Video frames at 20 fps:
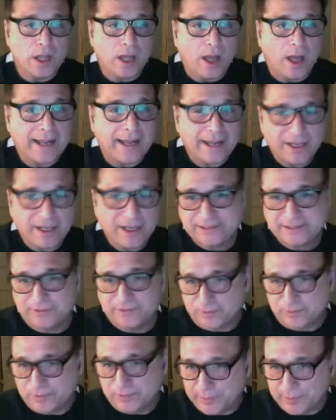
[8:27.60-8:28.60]
I
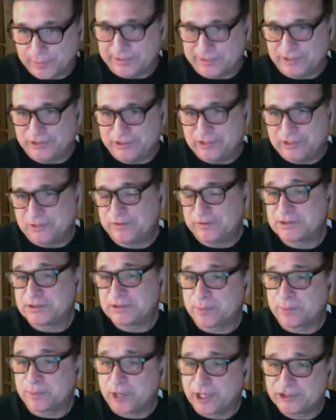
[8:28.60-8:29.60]
actually currently just finished
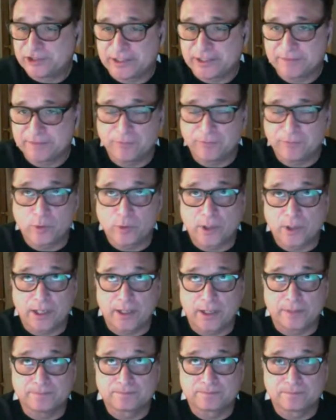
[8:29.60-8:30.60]
a project for
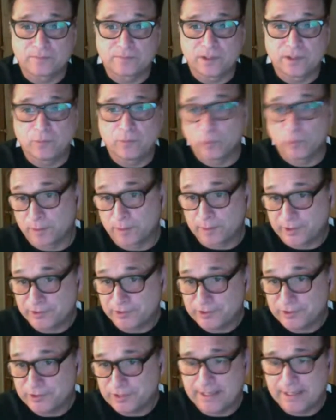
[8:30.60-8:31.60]
Warner
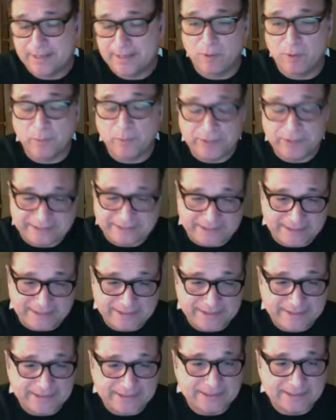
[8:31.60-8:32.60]
Brothers. And what we
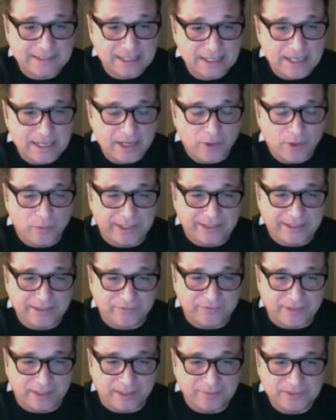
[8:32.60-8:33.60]
did is we
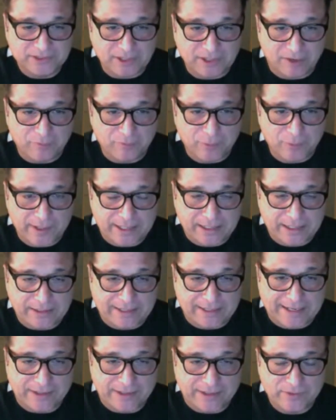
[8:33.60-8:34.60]
developed a software that
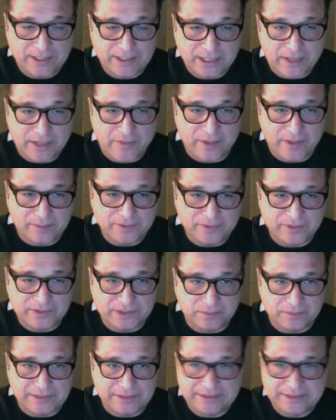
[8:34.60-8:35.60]
allowed them to
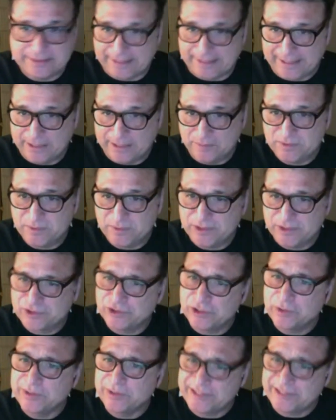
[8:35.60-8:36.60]
submit games, because
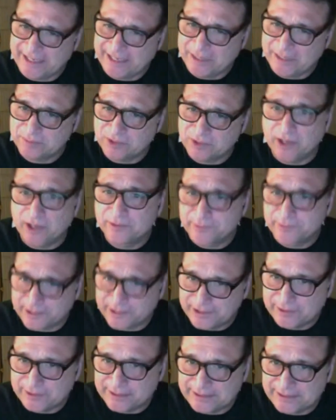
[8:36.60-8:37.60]
you know games are
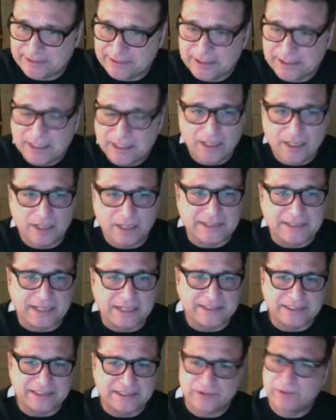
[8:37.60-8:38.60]
regulated,
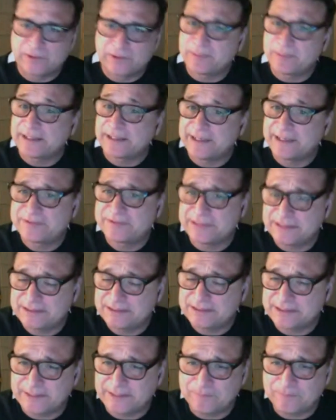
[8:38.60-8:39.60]
not necessarily by the
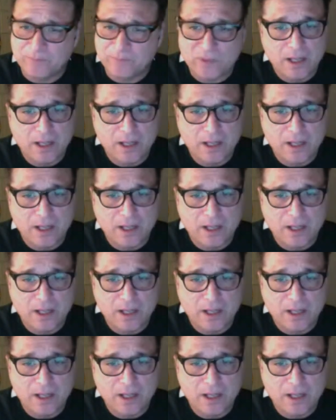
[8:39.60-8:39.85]
FCC,